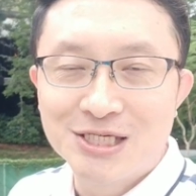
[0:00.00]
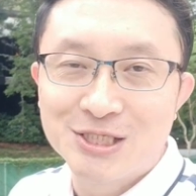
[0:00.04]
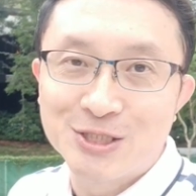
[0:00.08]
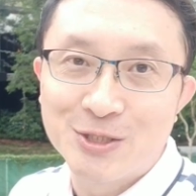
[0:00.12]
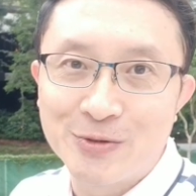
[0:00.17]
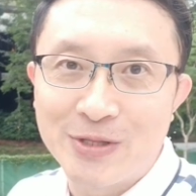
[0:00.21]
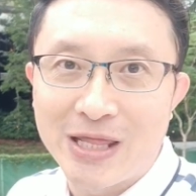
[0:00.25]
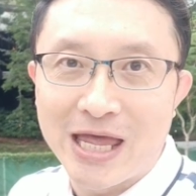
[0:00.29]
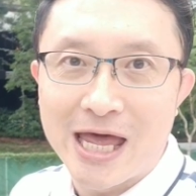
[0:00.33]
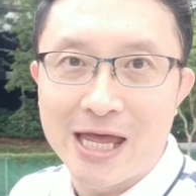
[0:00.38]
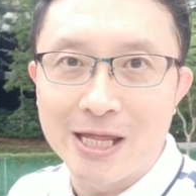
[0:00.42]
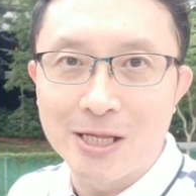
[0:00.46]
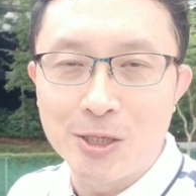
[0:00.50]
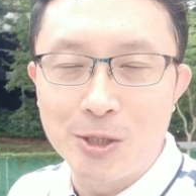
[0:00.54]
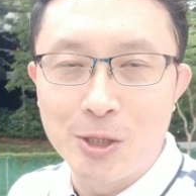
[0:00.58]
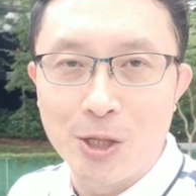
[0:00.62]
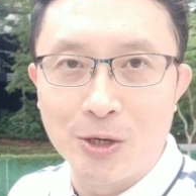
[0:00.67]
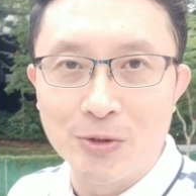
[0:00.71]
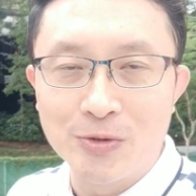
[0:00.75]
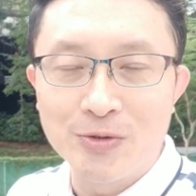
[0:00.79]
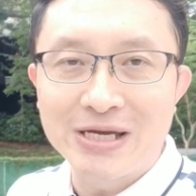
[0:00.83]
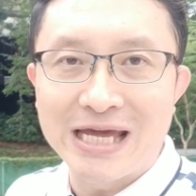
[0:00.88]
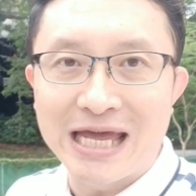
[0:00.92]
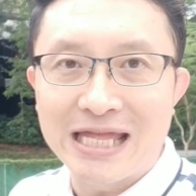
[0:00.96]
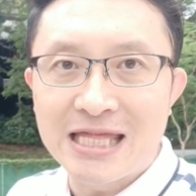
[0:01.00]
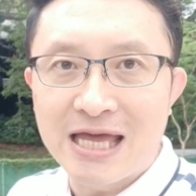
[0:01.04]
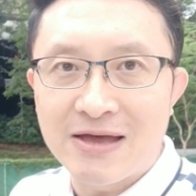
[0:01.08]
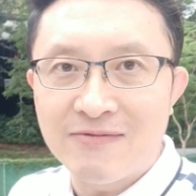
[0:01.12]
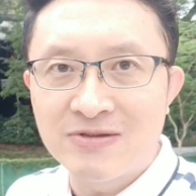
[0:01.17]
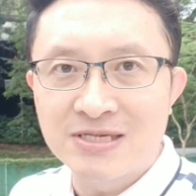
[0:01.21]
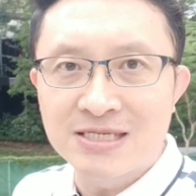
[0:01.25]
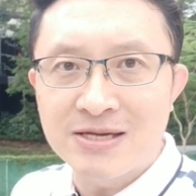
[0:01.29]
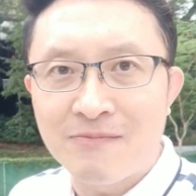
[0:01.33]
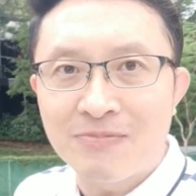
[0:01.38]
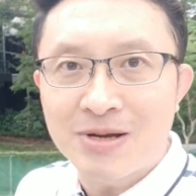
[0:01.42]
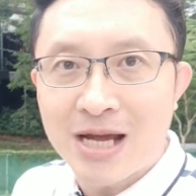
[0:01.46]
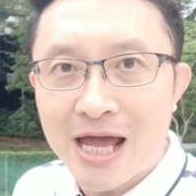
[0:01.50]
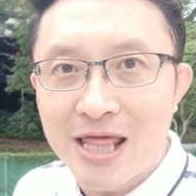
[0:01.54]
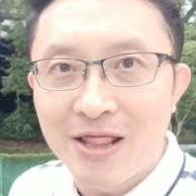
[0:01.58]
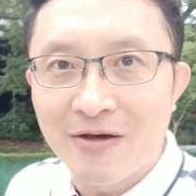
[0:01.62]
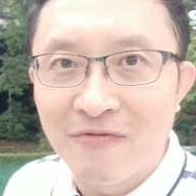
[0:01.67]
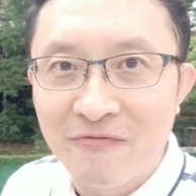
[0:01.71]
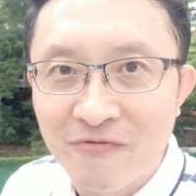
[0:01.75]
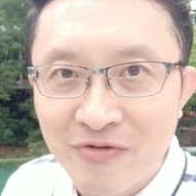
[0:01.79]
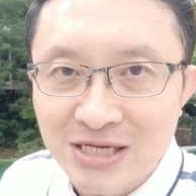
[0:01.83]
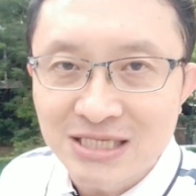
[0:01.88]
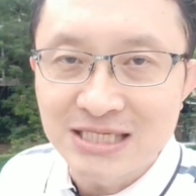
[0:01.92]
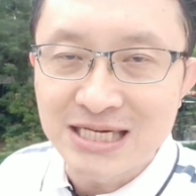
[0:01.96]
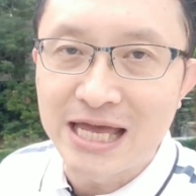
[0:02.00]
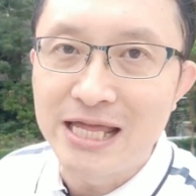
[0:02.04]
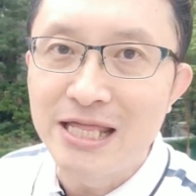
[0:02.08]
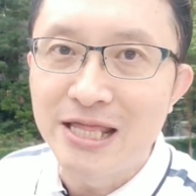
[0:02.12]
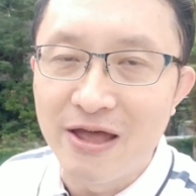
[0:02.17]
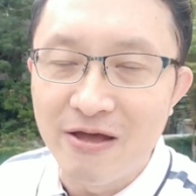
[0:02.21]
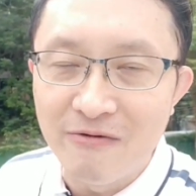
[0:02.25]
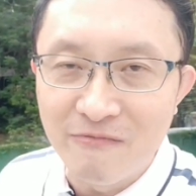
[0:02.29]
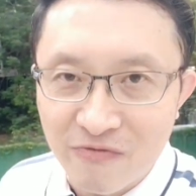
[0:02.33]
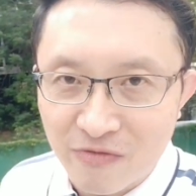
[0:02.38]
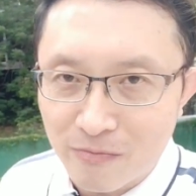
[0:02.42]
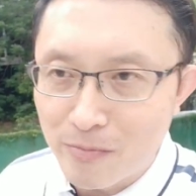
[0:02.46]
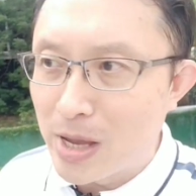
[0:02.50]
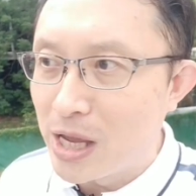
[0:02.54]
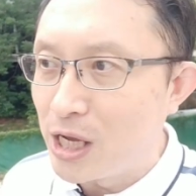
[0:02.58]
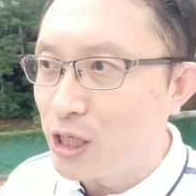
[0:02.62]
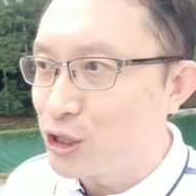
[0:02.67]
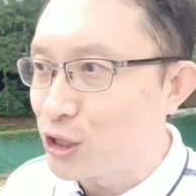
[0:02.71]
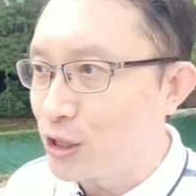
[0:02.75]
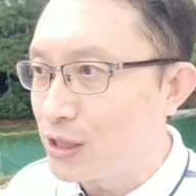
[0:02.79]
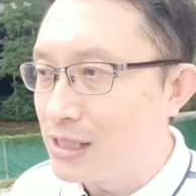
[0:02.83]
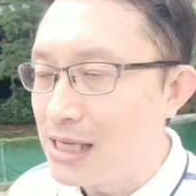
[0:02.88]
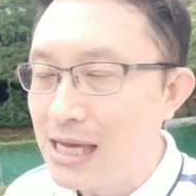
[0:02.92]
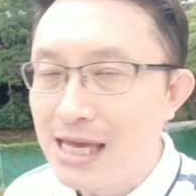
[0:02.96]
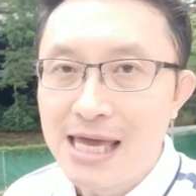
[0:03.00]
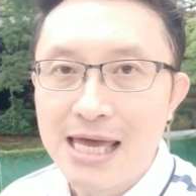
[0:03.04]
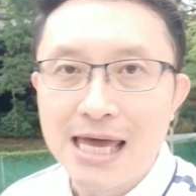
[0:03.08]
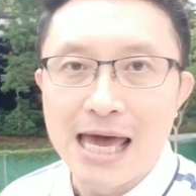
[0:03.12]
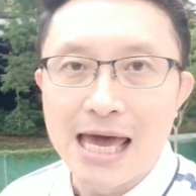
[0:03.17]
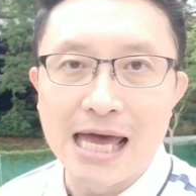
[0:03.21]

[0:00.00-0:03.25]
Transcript: so that you know you can have some kind of first-hand information